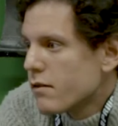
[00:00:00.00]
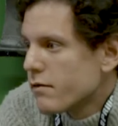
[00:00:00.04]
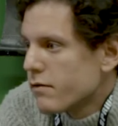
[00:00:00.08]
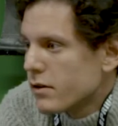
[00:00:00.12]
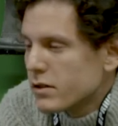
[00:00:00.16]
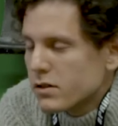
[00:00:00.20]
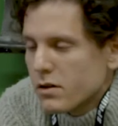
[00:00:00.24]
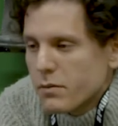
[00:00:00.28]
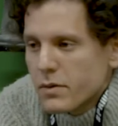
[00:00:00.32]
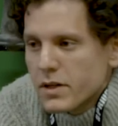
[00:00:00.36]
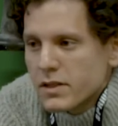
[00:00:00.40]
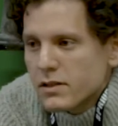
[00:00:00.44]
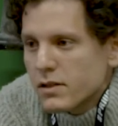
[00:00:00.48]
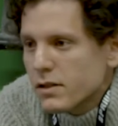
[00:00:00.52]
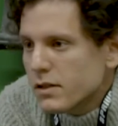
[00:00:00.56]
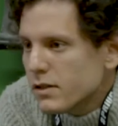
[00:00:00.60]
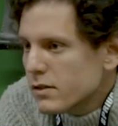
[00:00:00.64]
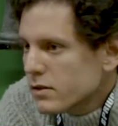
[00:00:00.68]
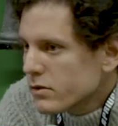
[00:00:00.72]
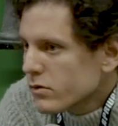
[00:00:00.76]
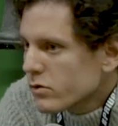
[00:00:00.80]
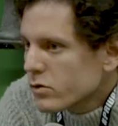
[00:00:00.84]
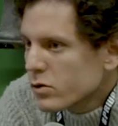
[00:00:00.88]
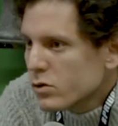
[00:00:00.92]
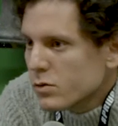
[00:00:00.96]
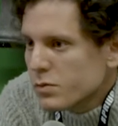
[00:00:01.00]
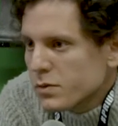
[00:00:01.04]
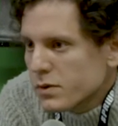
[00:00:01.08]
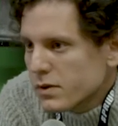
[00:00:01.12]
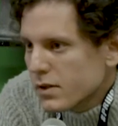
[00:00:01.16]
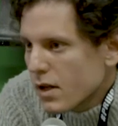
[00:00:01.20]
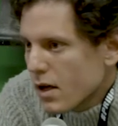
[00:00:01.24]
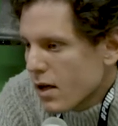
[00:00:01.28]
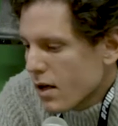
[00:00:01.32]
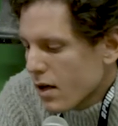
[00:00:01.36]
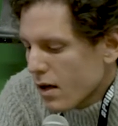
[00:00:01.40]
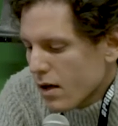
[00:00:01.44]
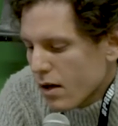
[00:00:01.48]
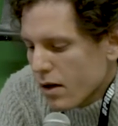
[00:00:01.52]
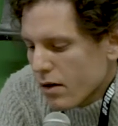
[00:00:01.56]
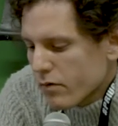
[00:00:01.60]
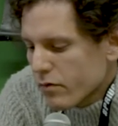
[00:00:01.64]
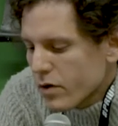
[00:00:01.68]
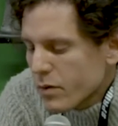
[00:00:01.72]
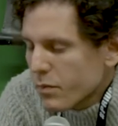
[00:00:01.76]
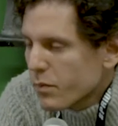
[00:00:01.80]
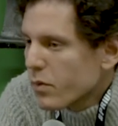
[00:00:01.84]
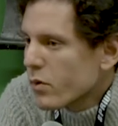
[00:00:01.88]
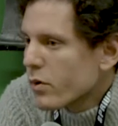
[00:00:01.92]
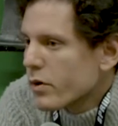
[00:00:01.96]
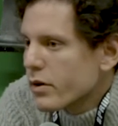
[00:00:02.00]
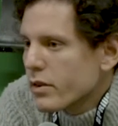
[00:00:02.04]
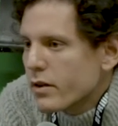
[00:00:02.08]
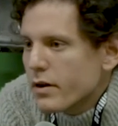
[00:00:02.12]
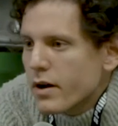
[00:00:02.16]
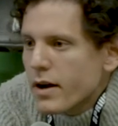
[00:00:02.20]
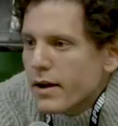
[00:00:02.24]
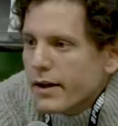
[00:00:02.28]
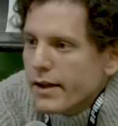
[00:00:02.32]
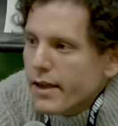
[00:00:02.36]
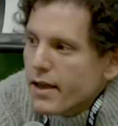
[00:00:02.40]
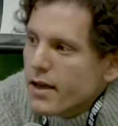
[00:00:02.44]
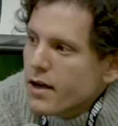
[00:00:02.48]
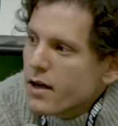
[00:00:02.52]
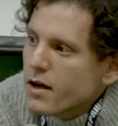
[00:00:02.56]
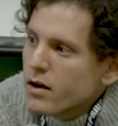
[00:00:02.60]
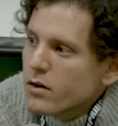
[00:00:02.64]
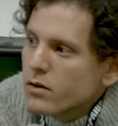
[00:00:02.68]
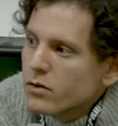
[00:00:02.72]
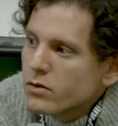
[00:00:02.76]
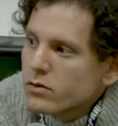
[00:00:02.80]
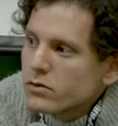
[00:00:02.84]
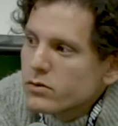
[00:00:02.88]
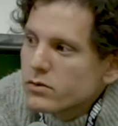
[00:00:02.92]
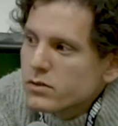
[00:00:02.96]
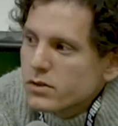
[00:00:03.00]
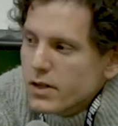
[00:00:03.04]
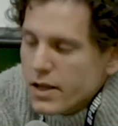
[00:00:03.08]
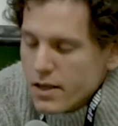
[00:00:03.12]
fundamentalist groups report their accounts,